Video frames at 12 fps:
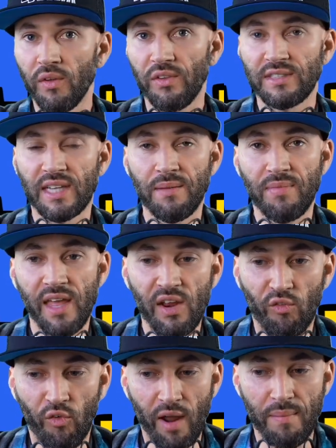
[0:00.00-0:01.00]
the same thing
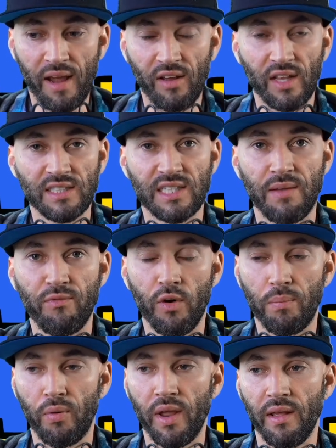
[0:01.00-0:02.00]
right back on that same
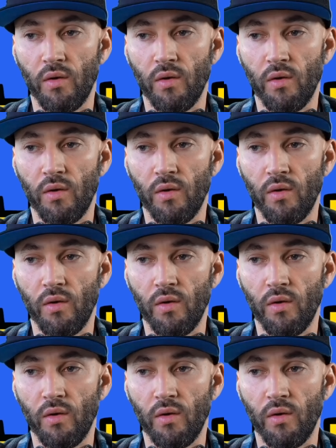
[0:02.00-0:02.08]
footprint.